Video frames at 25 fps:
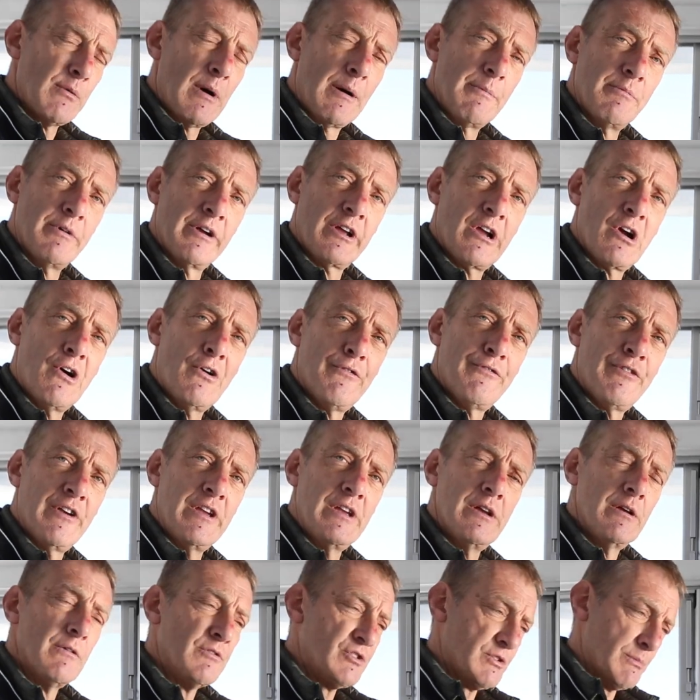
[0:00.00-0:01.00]
one with
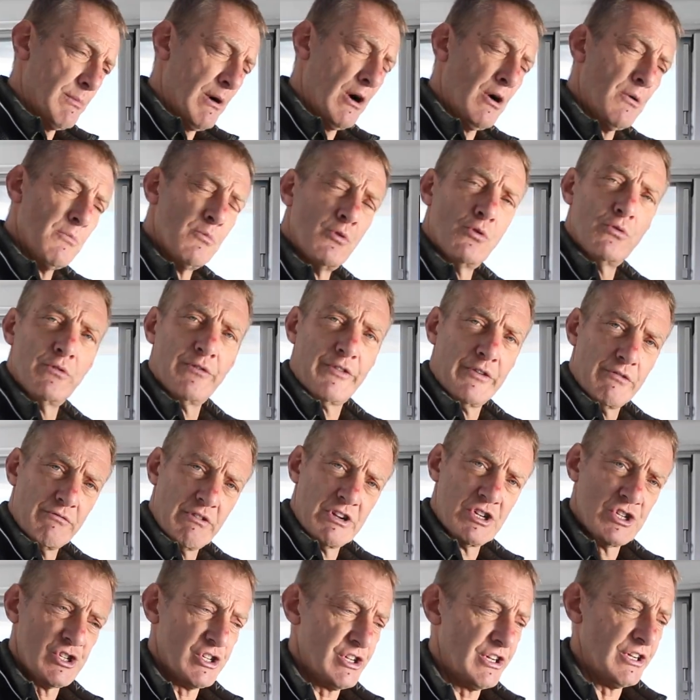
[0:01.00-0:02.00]
coffee, some hot water for
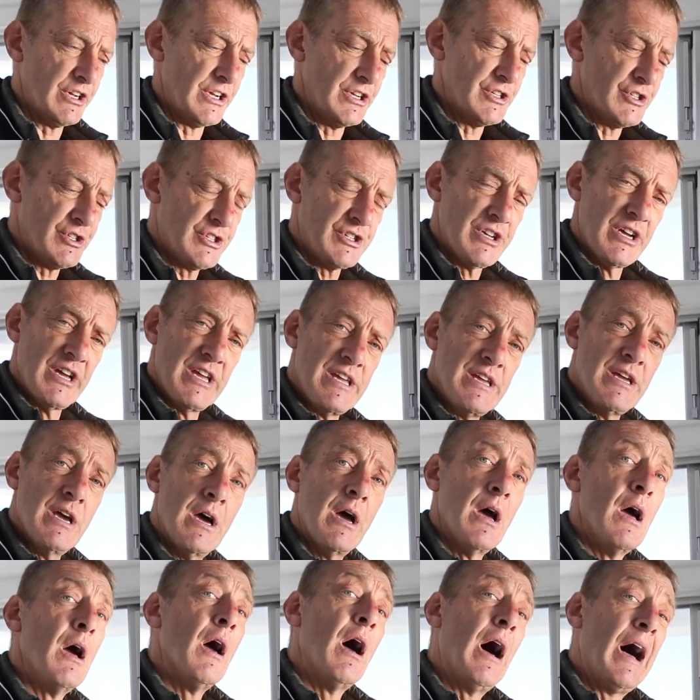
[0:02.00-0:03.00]
Richard and his tea,
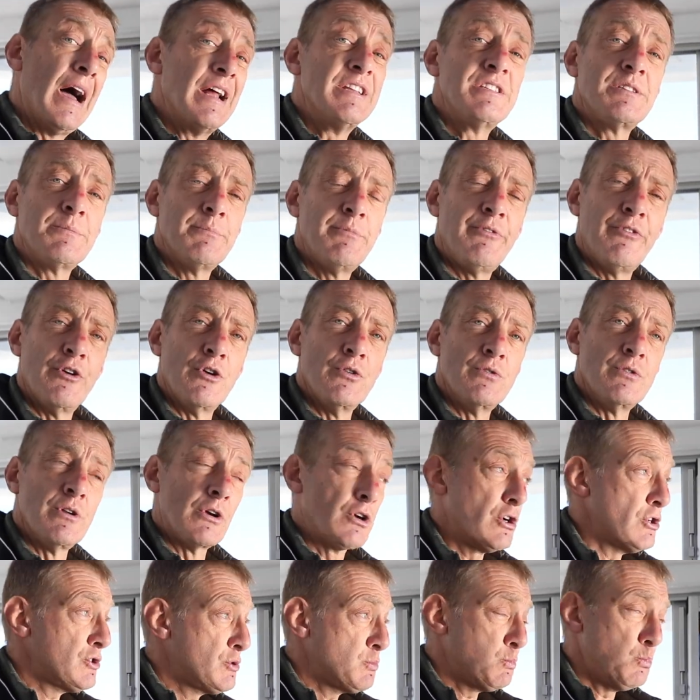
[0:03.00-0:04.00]
and some food.
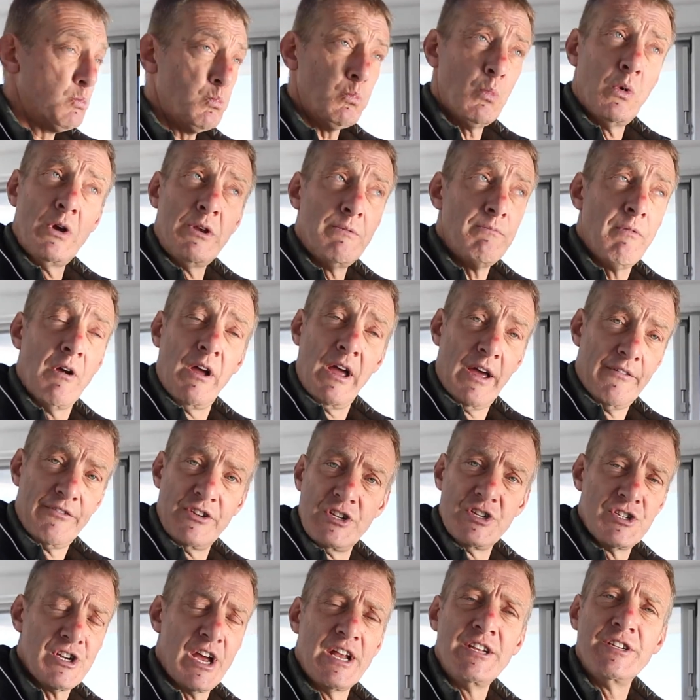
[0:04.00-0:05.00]
Because we have
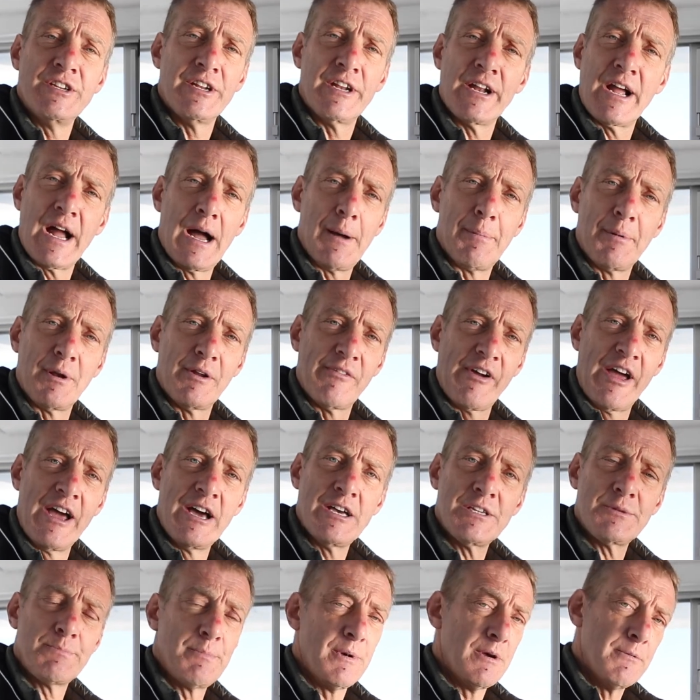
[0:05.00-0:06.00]
intended a couple of
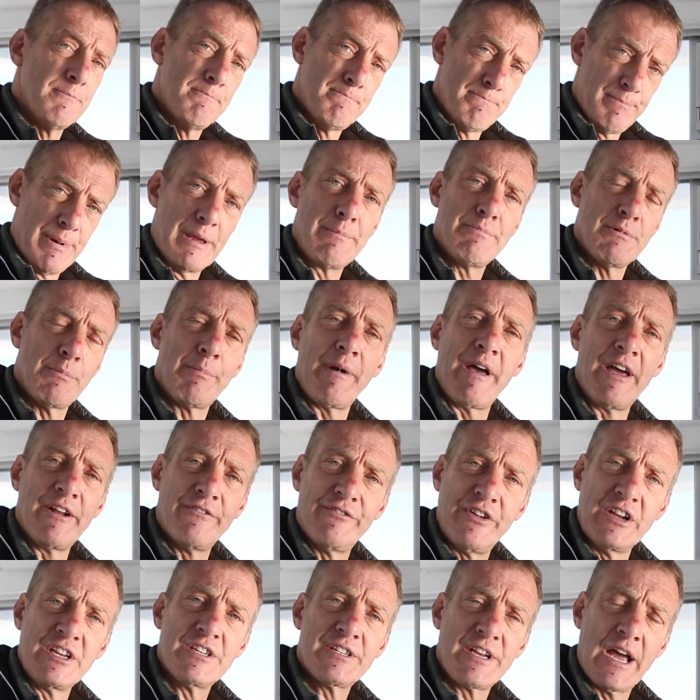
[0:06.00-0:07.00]
hours, but be prepared,
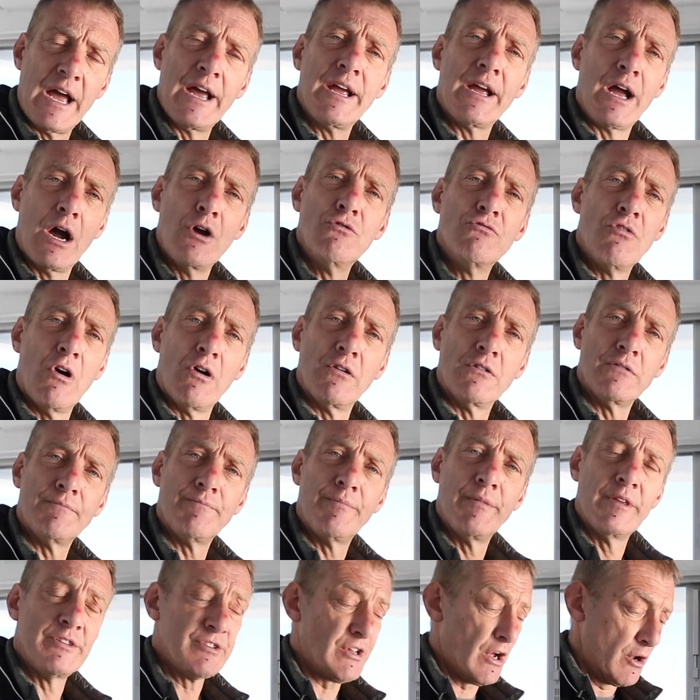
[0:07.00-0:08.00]
things can go wrong.
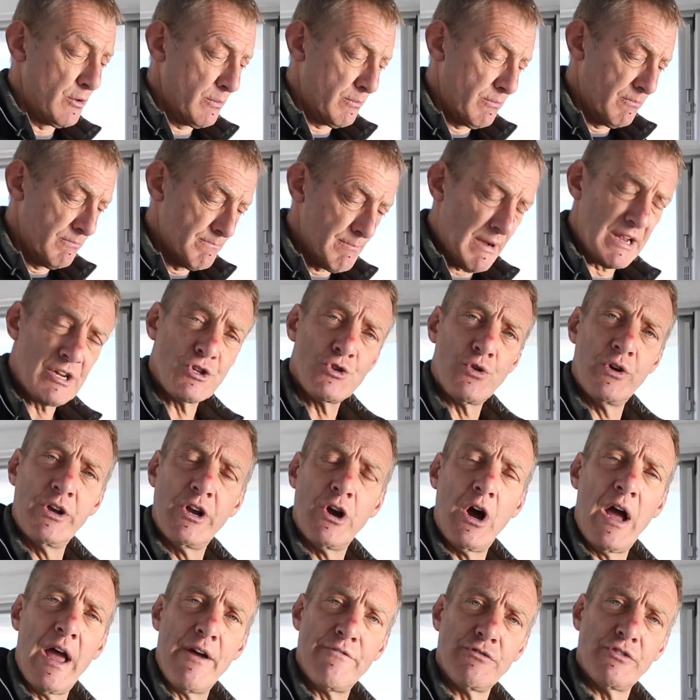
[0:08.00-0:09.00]
So make sure you've
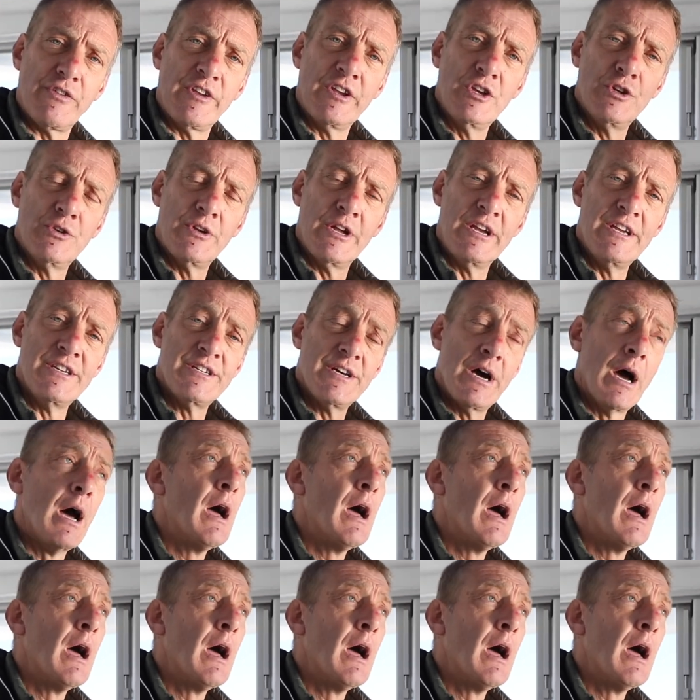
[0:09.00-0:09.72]
got everything you need.